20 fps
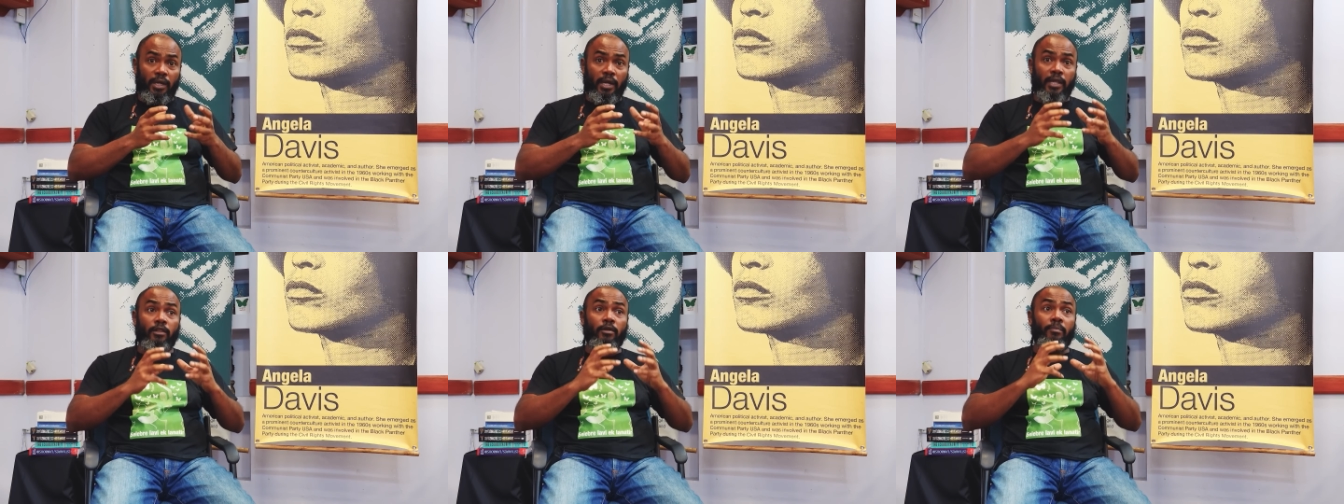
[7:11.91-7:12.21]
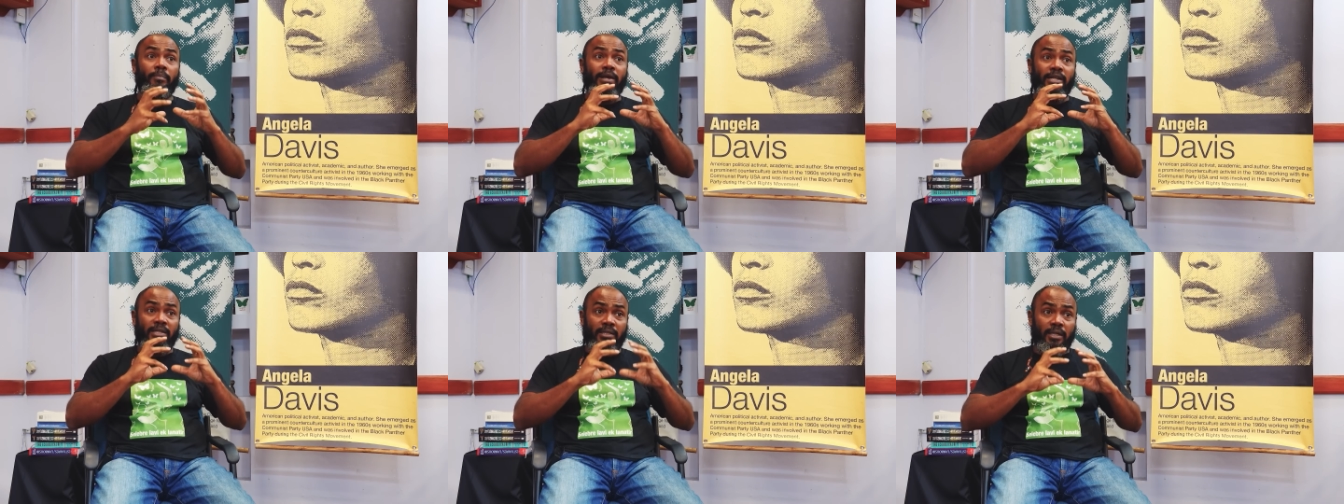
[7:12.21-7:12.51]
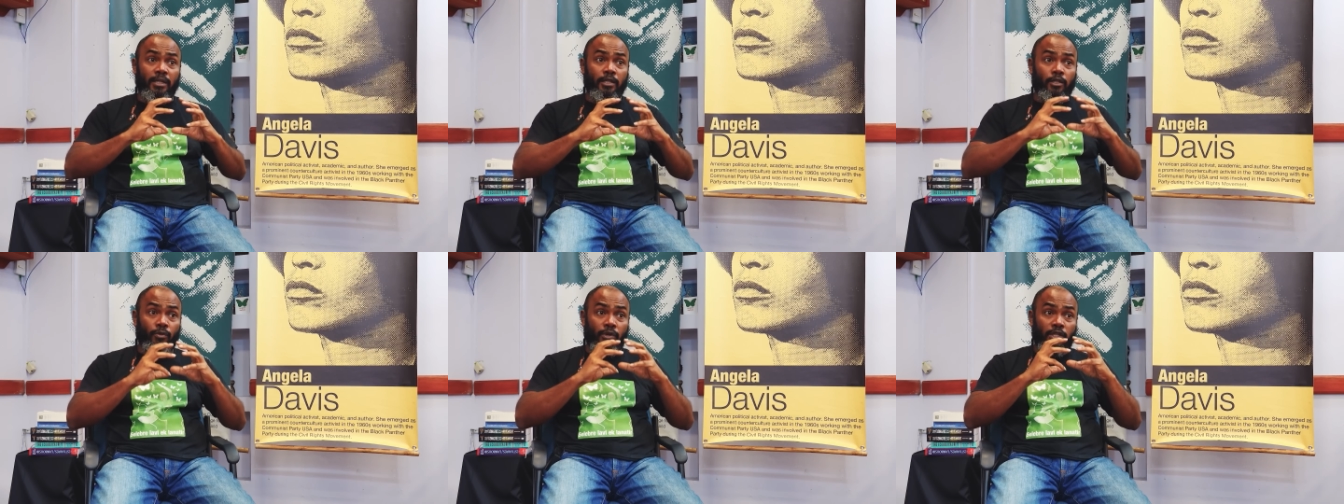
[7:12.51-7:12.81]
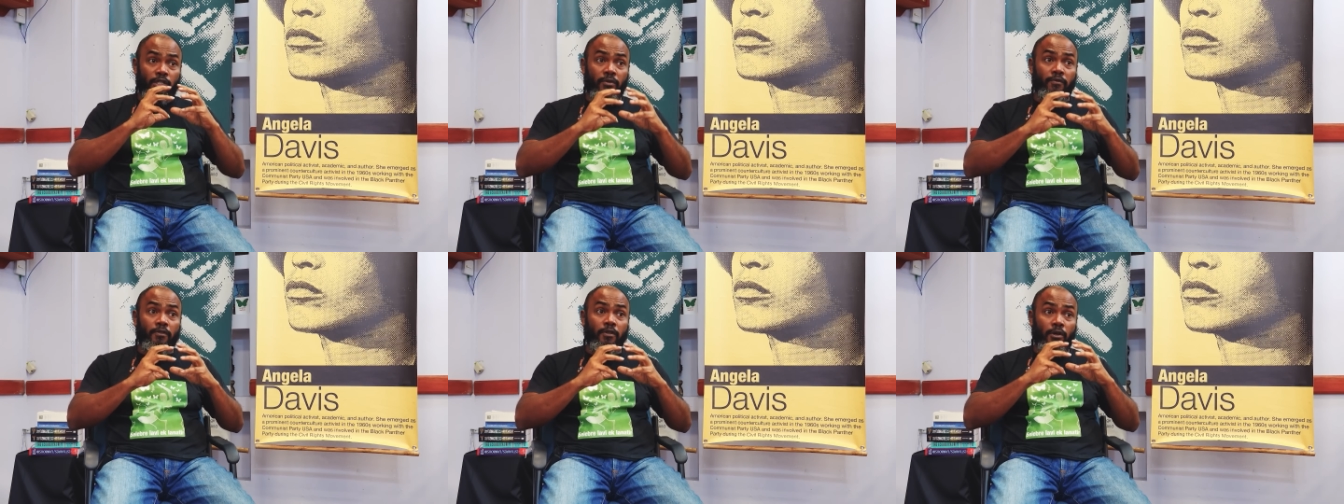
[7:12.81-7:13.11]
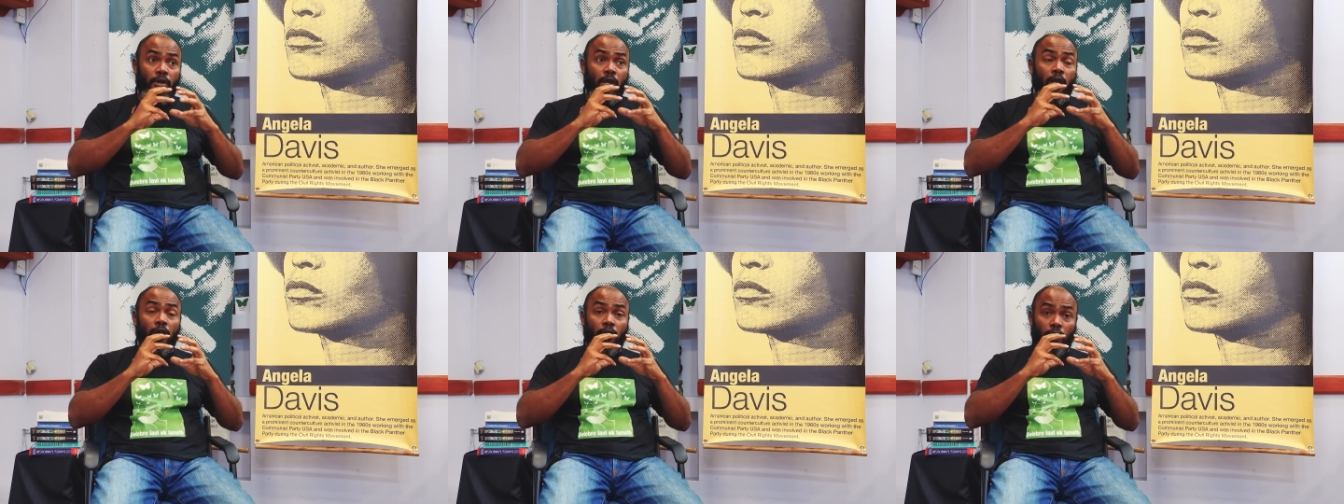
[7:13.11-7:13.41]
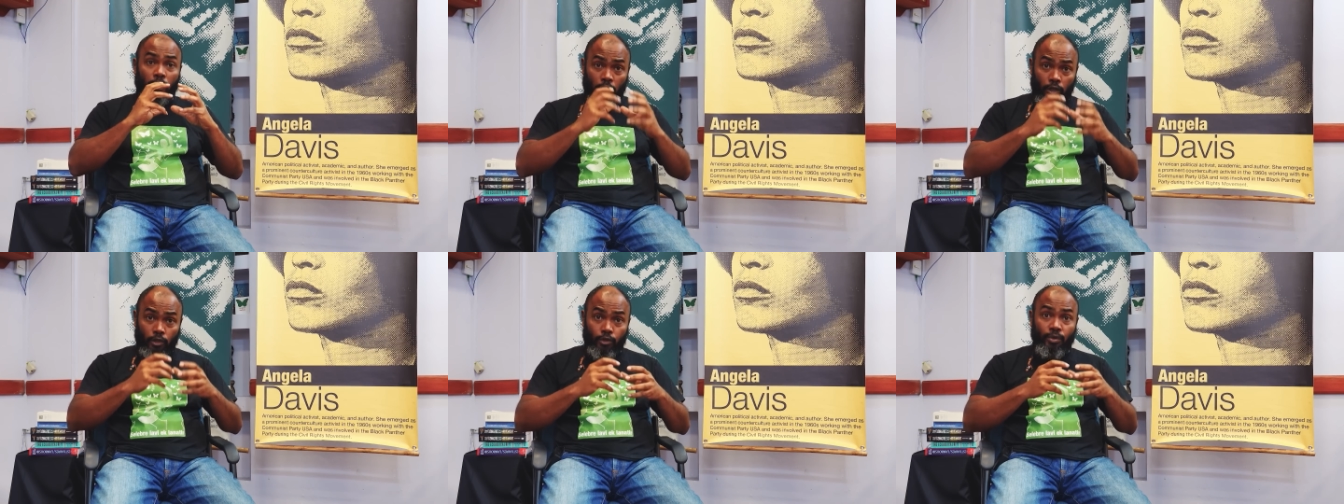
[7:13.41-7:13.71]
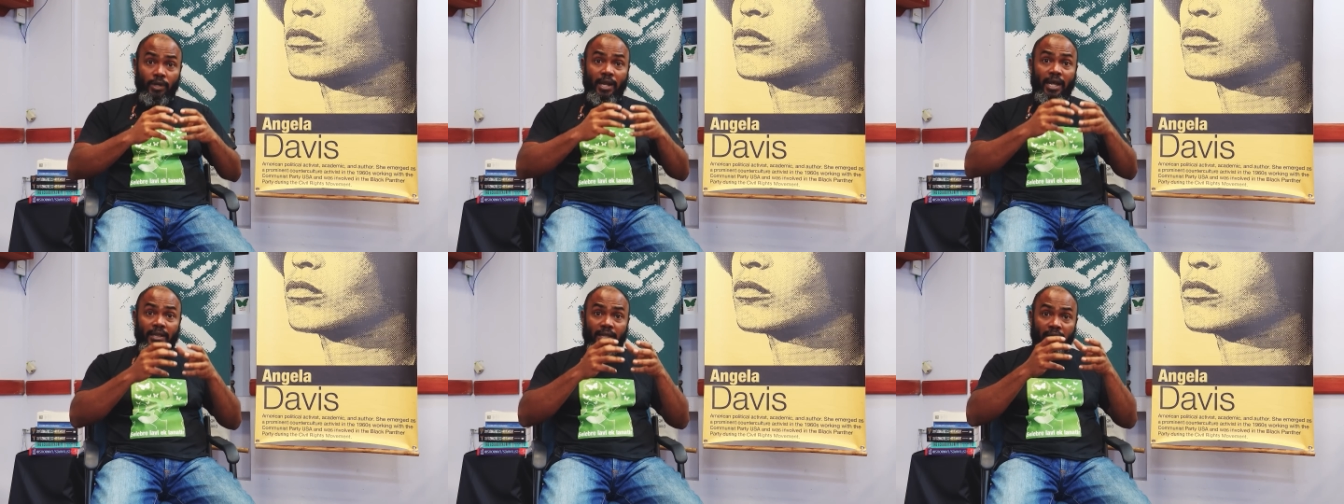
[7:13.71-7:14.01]
And the best interest of the
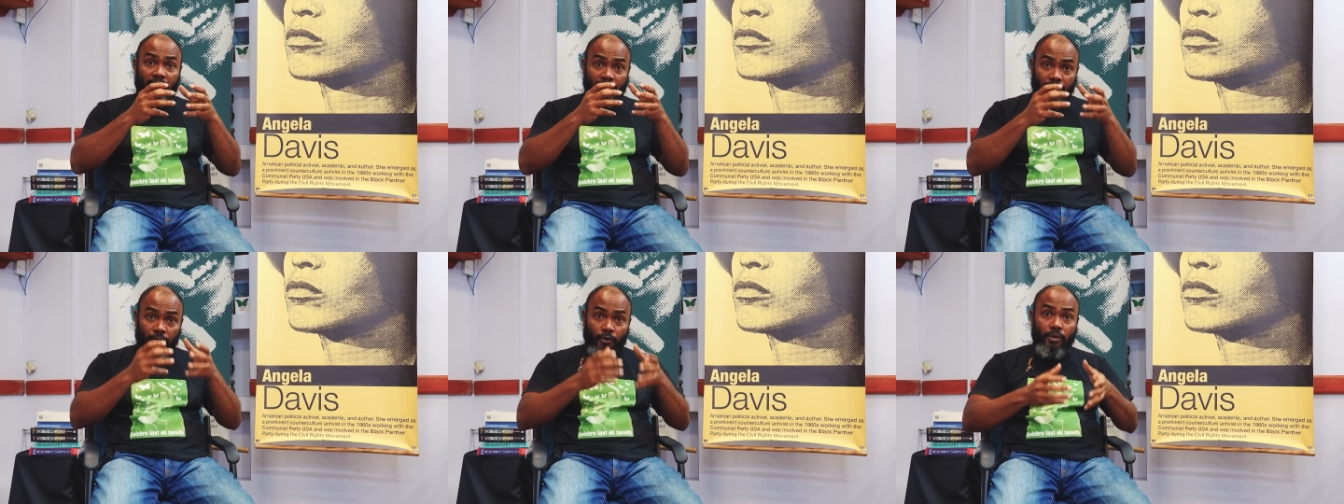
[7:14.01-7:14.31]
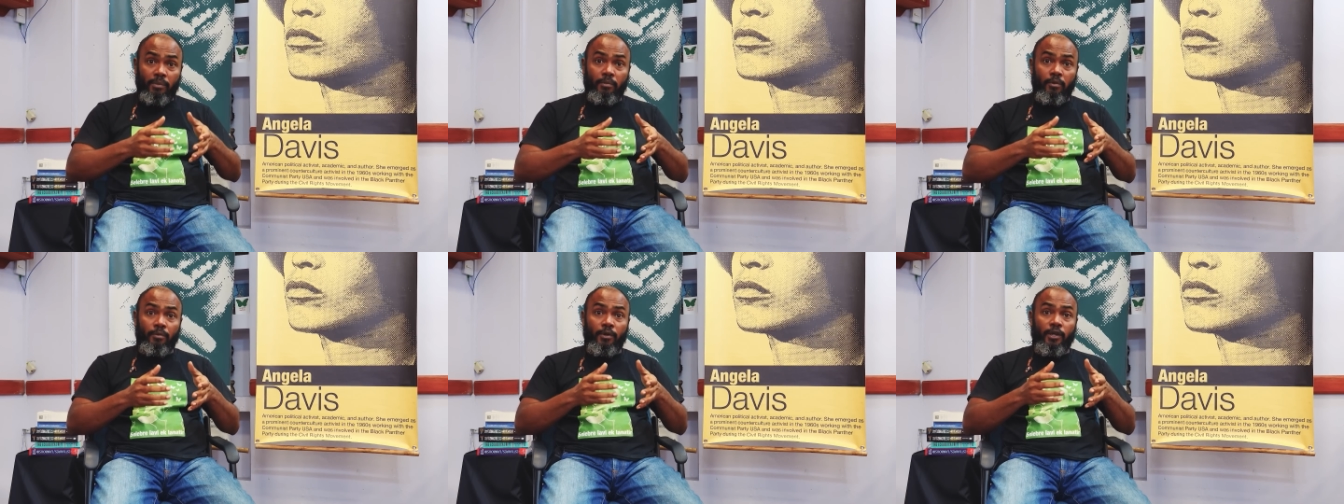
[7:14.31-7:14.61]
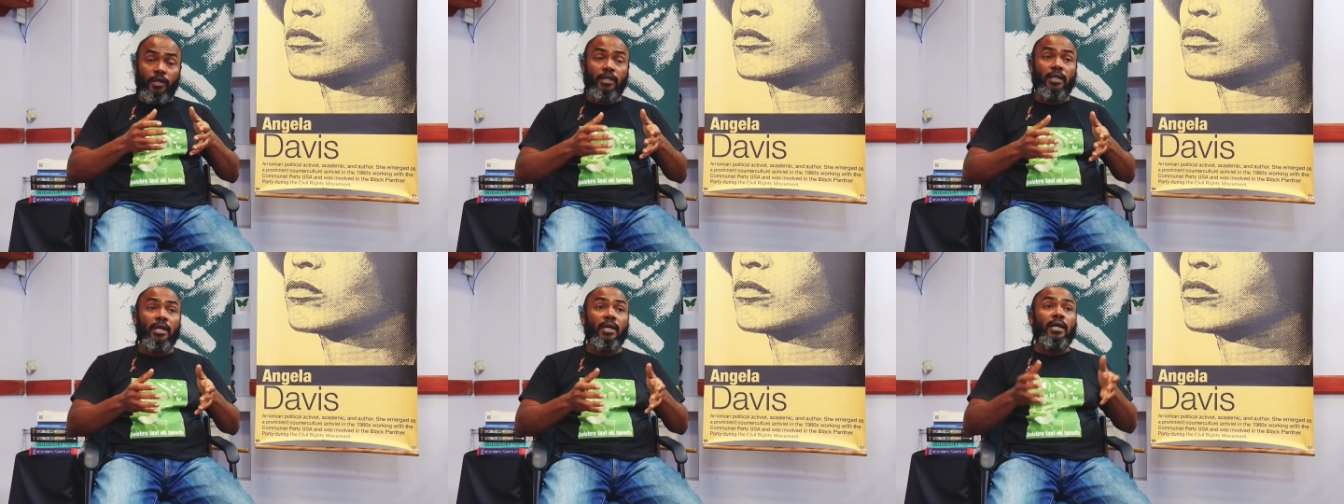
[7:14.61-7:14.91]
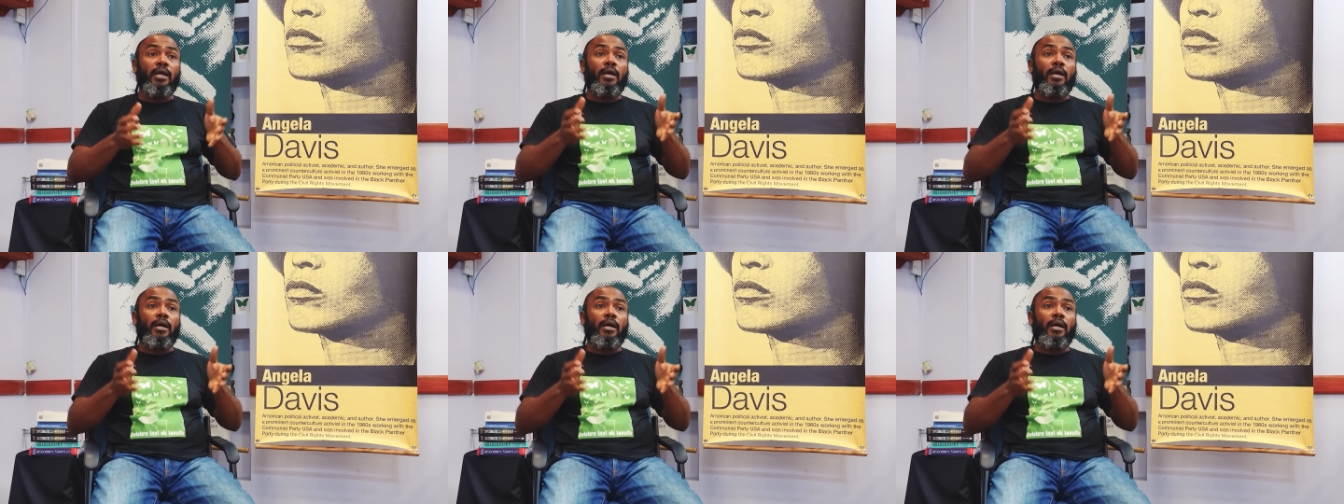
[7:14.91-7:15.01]
country at that very moment